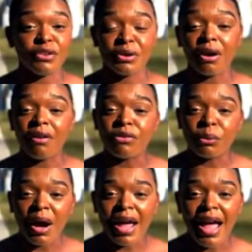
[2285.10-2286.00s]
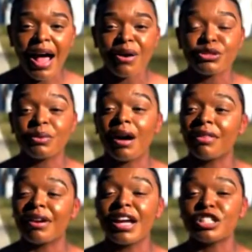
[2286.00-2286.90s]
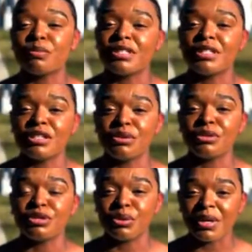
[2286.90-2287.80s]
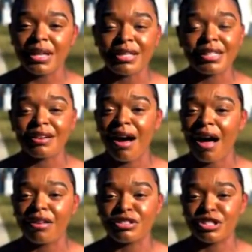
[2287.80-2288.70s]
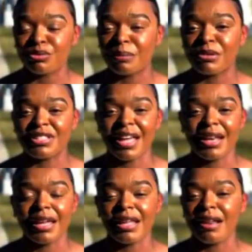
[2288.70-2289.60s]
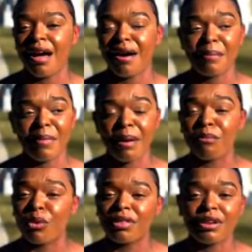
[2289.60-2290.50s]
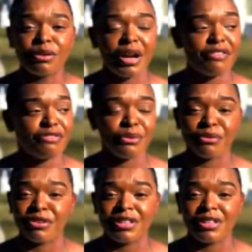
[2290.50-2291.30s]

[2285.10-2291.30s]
of the White House with other HBCU students and colleges representing, um, I'm more than grateful for this